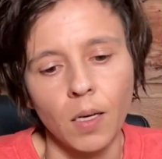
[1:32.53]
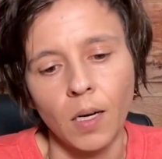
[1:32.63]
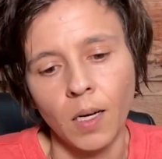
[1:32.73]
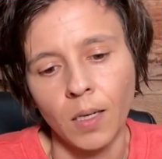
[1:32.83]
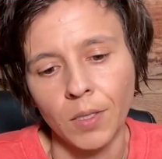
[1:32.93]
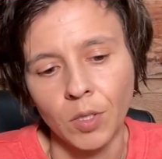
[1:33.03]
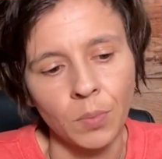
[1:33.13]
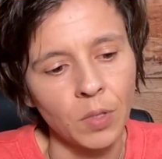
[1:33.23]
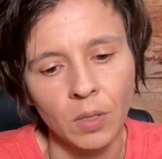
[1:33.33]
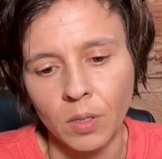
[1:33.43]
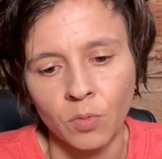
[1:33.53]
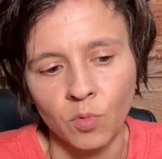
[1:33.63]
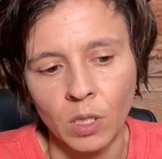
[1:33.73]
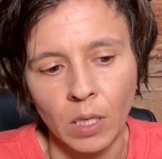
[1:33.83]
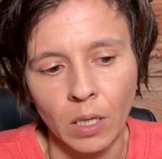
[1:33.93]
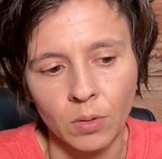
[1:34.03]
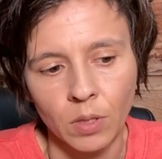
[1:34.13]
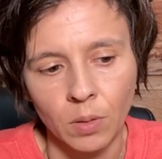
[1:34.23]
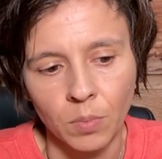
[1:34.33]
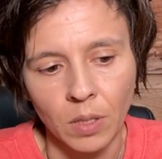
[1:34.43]
Uh, something didn't work out,
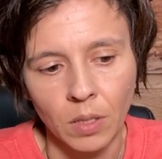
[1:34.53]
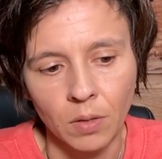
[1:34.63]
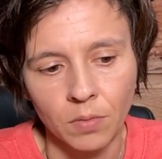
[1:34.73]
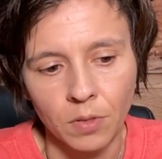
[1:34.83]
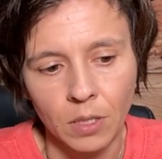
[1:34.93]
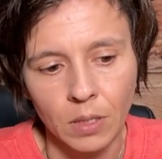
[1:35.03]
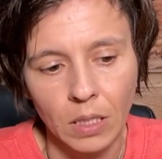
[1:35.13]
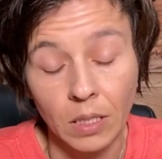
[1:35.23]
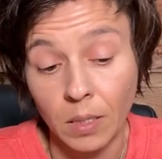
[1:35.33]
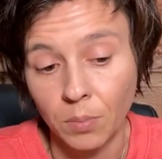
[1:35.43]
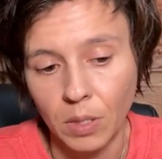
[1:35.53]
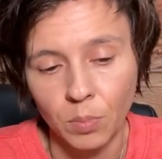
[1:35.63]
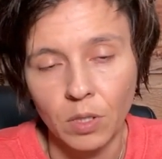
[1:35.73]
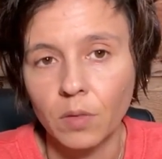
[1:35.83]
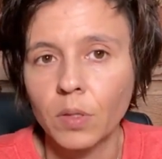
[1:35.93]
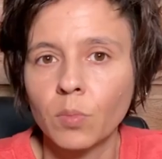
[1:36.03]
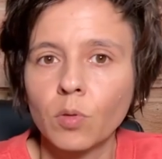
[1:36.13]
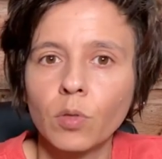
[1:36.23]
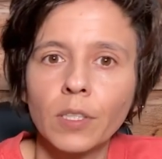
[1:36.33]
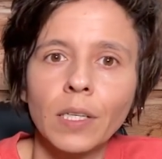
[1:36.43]
something very, a commitment of some
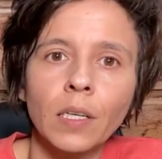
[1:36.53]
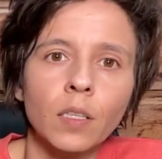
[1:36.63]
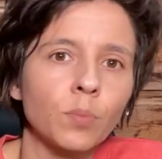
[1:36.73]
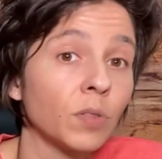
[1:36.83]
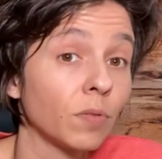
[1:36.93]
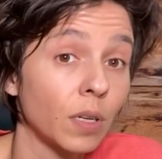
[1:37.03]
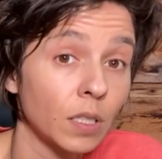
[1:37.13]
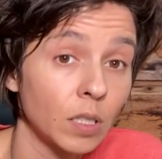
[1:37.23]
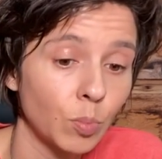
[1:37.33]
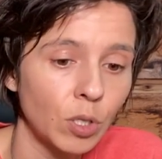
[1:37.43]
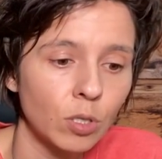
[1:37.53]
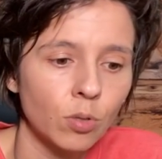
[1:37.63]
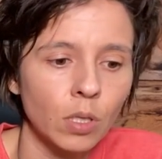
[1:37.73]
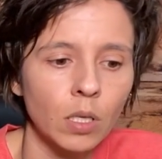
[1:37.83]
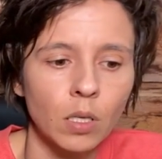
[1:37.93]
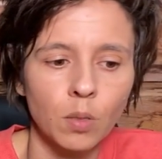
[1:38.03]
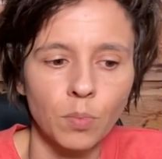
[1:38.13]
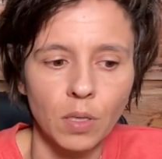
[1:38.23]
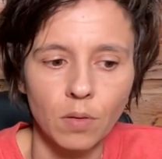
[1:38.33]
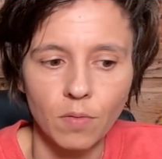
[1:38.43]
sort. It could have been very spiritual, it could have
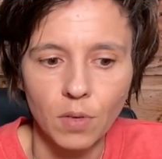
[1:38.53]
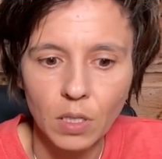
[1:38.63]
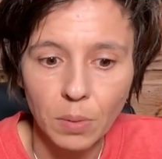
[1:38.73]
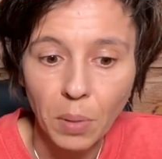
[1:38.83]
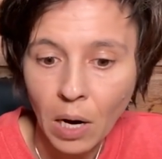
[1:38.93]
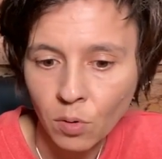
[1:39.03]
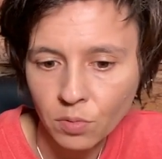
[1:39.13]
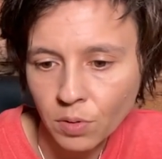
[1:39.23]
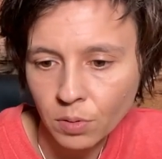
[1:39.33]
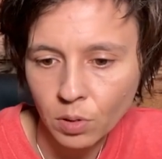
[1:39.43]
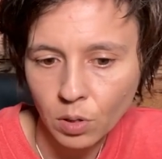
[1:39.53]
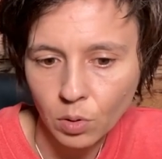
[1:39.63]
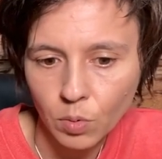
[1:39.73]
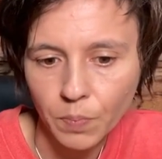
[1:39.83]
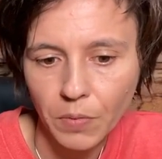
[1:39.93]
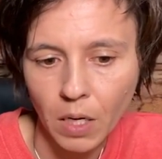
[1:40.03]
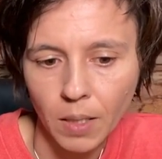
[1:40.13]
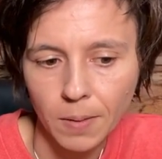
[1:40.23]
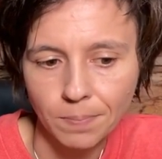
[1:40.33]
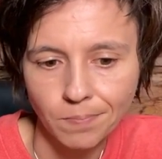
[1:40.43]
been very powerful to you.
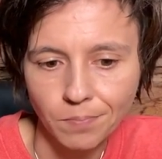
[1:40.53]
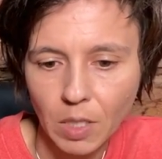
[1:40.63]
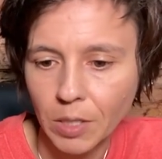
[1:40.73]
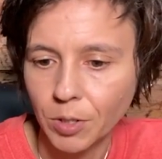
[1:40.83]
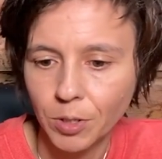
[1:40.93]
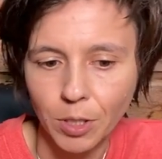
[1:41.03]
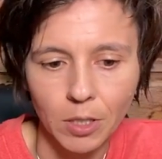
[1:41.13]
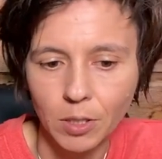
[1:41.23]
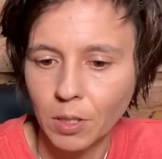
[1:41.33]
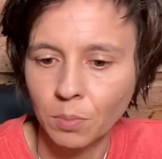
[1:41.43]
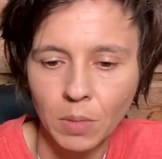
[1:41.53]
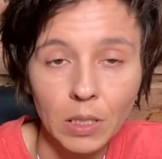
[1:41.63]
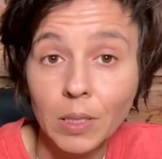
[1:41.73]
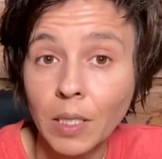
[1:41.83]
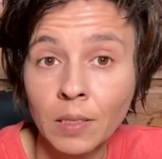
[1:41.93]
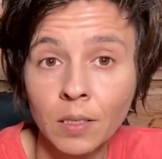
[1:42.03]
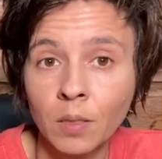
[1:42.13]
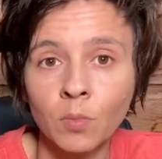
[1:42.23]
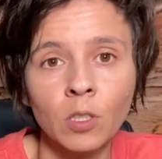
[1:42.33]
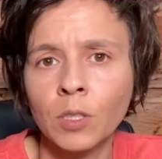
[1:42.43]
Um, it just didn't make sense
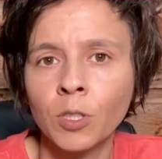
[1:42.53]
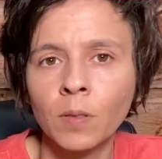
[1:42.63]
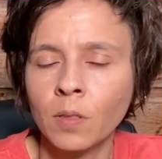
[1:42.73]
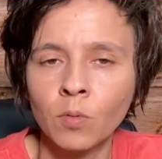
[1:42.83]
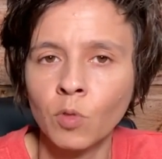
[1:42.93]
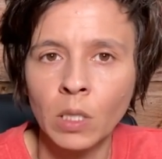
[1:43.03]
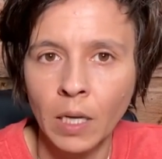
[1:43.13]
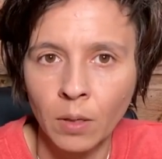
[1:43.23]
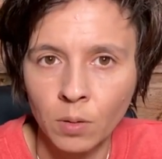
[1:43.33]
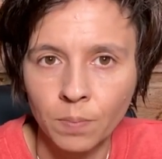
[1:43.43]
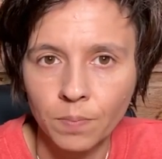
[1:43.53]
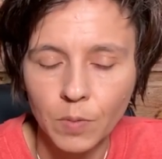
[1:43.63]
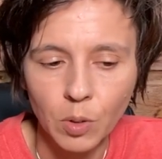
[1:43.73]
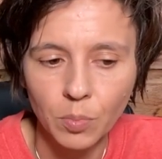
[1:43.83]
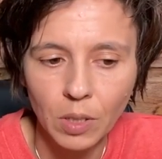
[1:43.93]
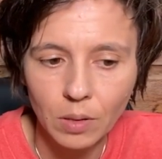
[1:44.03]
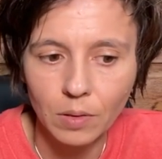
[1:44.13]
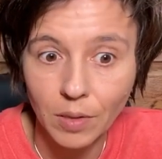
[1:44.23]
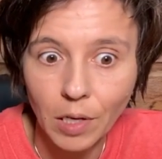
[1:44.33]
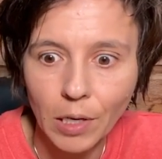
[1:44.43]
anymore, it just didn't work out.
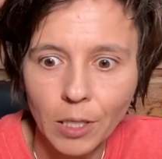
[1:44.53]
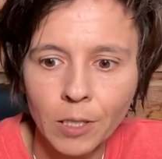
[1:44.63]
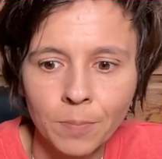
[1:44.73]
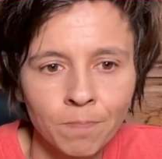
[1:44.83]
Something there.